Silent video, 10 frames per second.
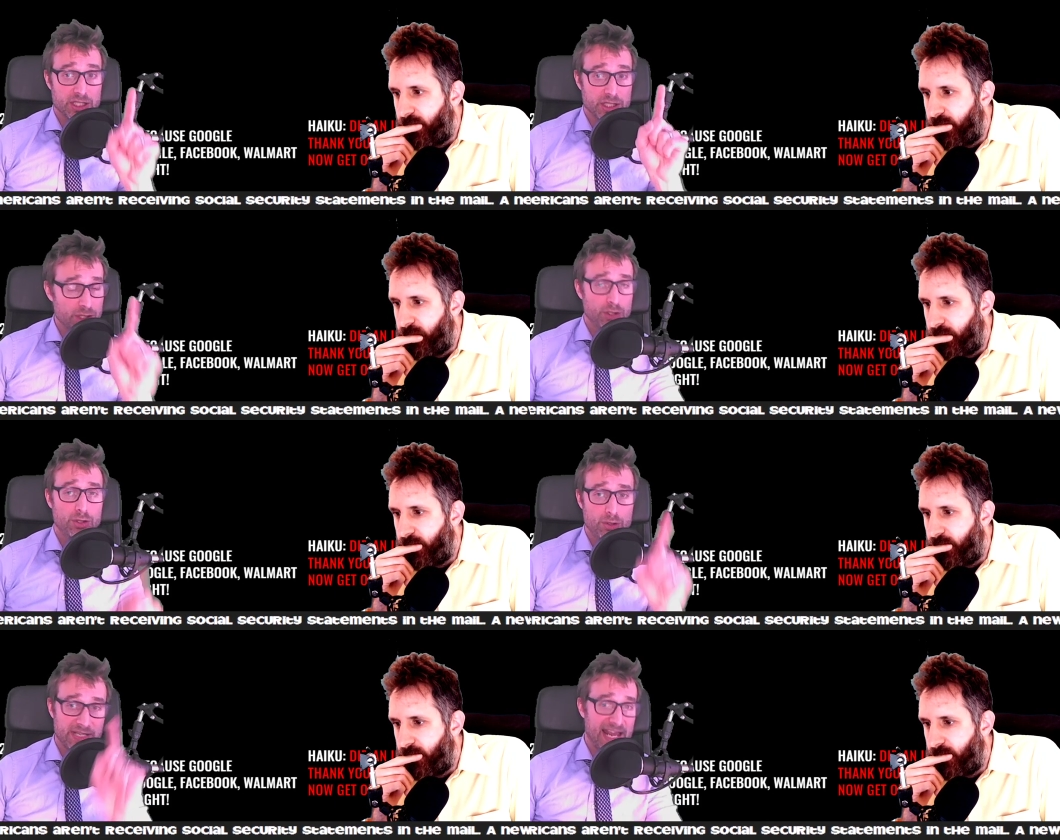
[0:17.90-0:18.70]

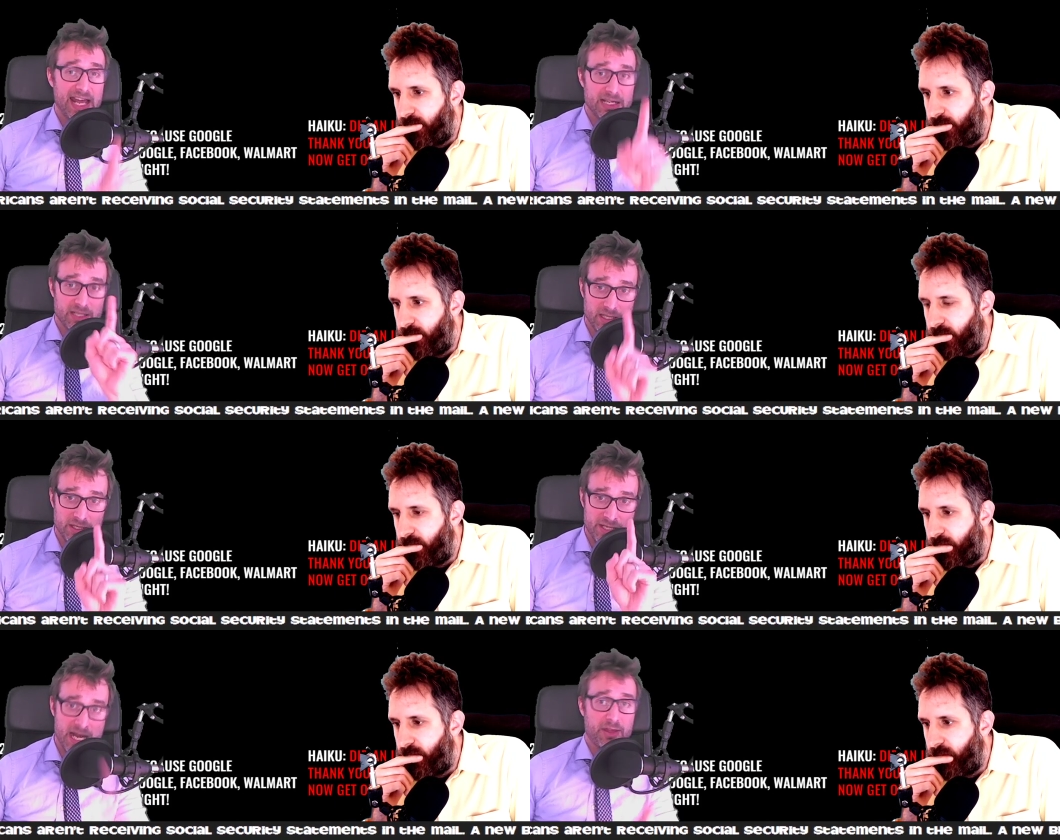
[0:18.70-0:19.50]
Speaker 1: you get
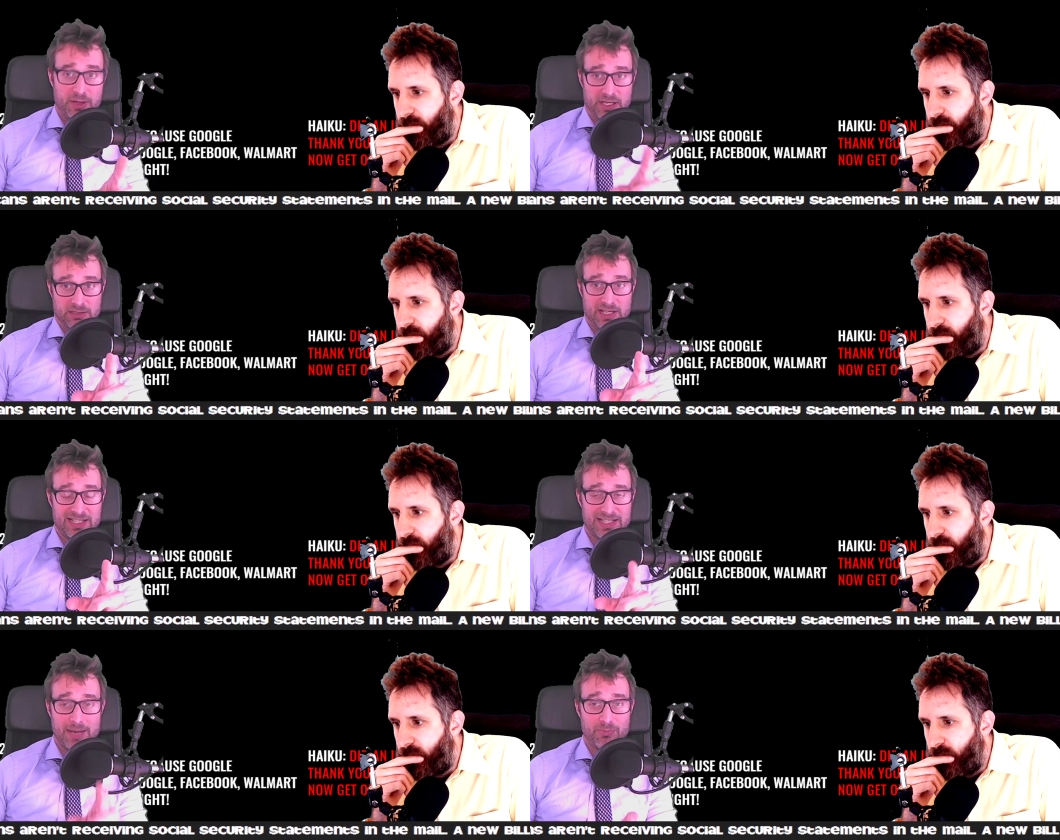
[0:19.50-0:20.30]
nothing
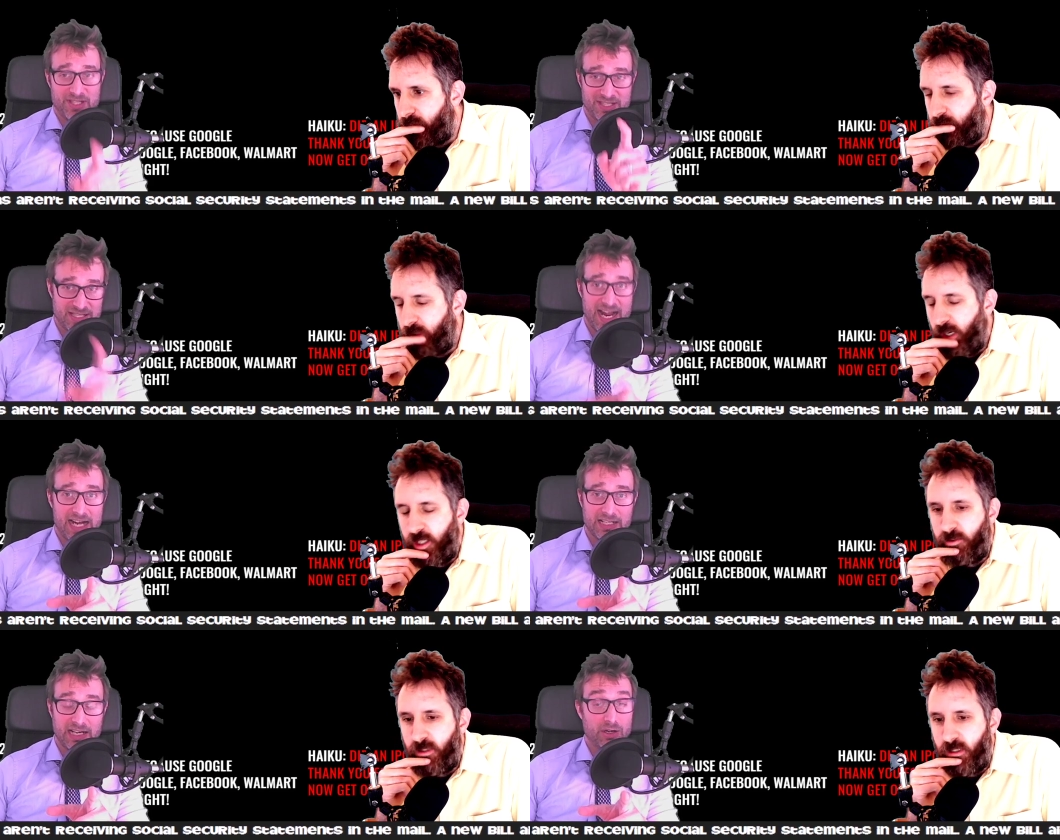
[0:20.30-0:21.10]
except the right.
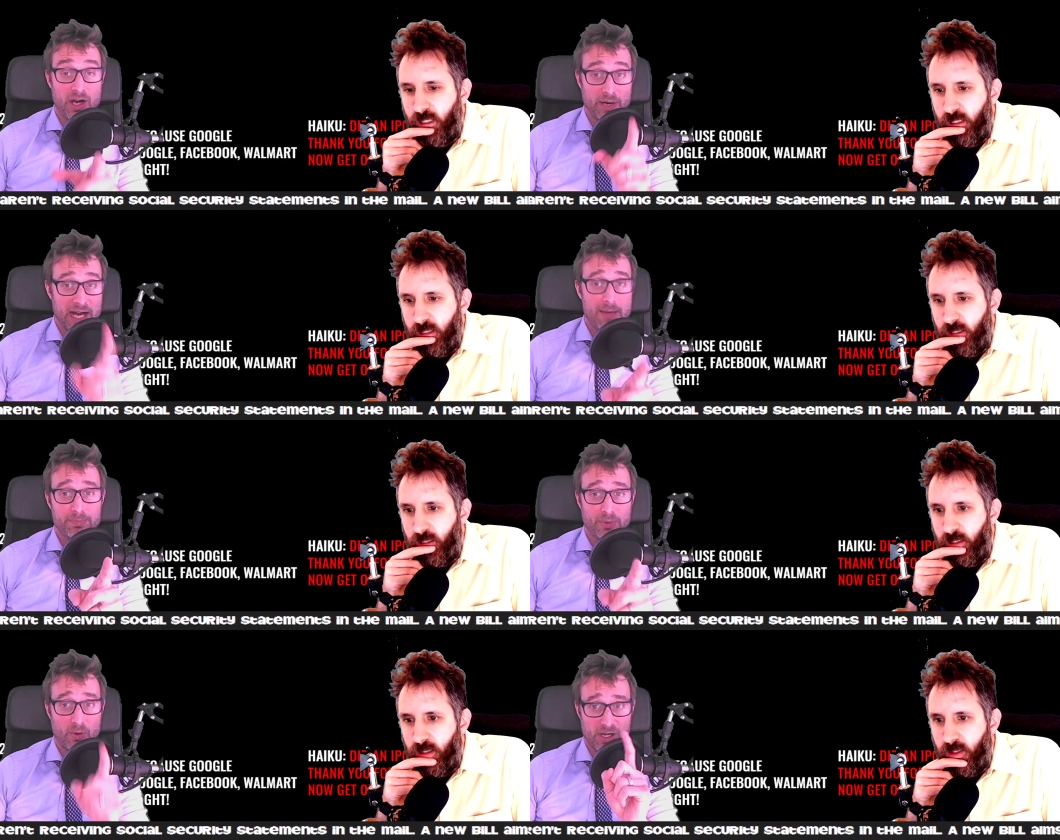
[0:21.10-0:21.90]
stock you're, going
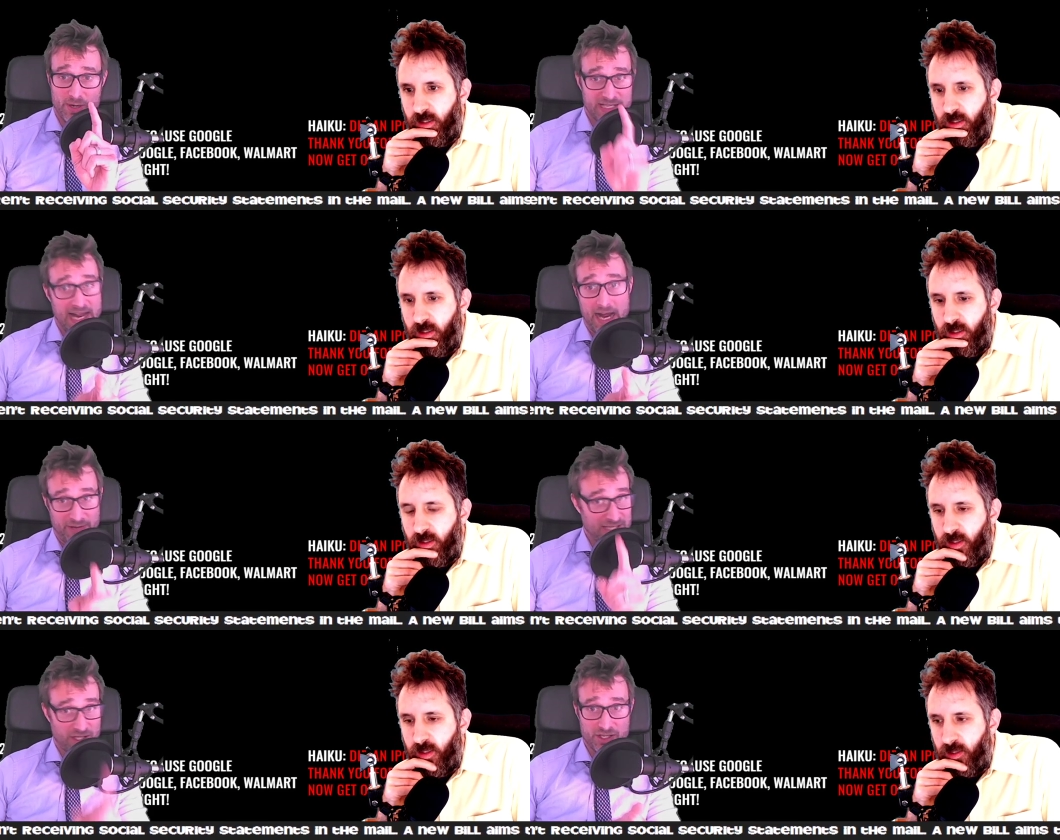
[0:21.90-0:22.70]
up or going
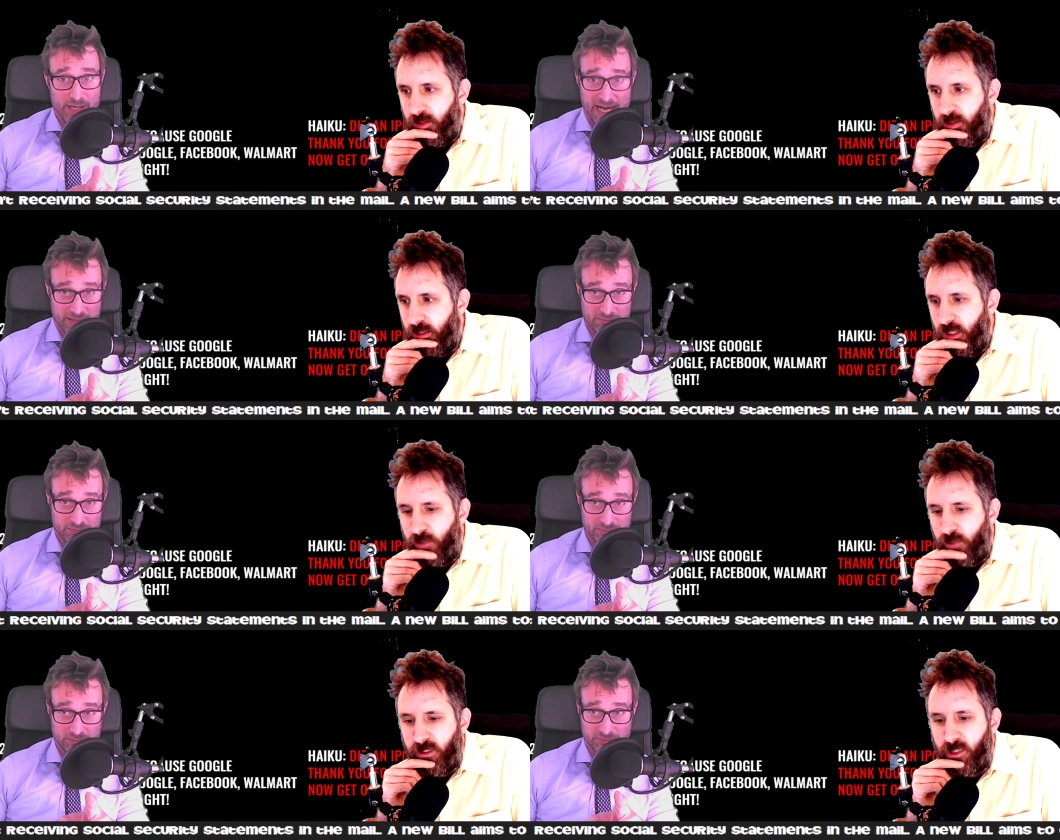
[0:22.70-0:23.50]
down. That's all you get.
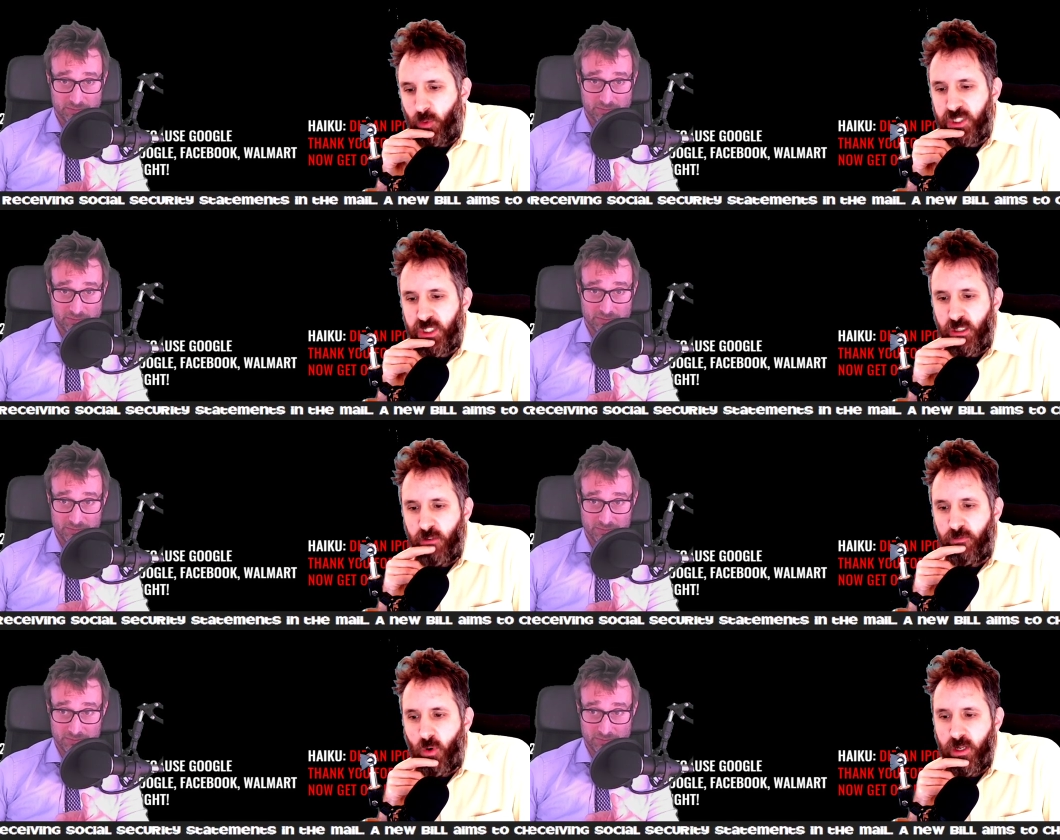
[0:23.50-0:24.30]
Speaker 2: You're relinquishing your
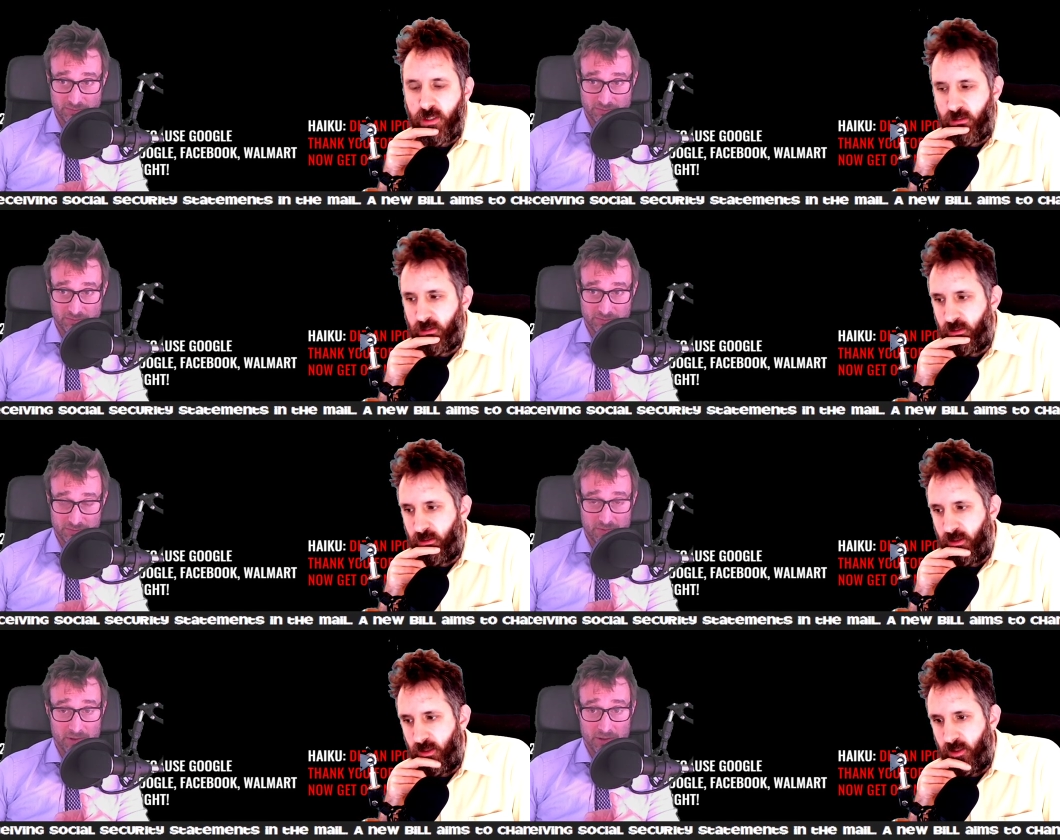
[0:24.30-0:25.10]
voice
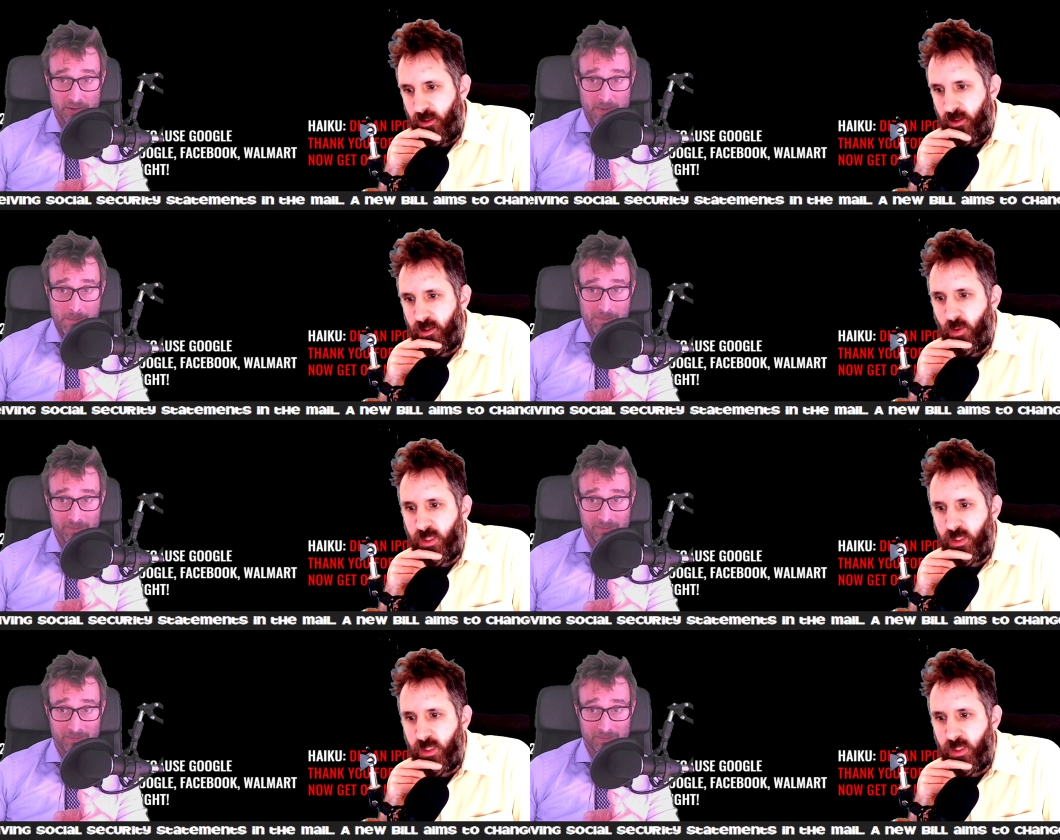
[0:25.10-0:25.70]
to a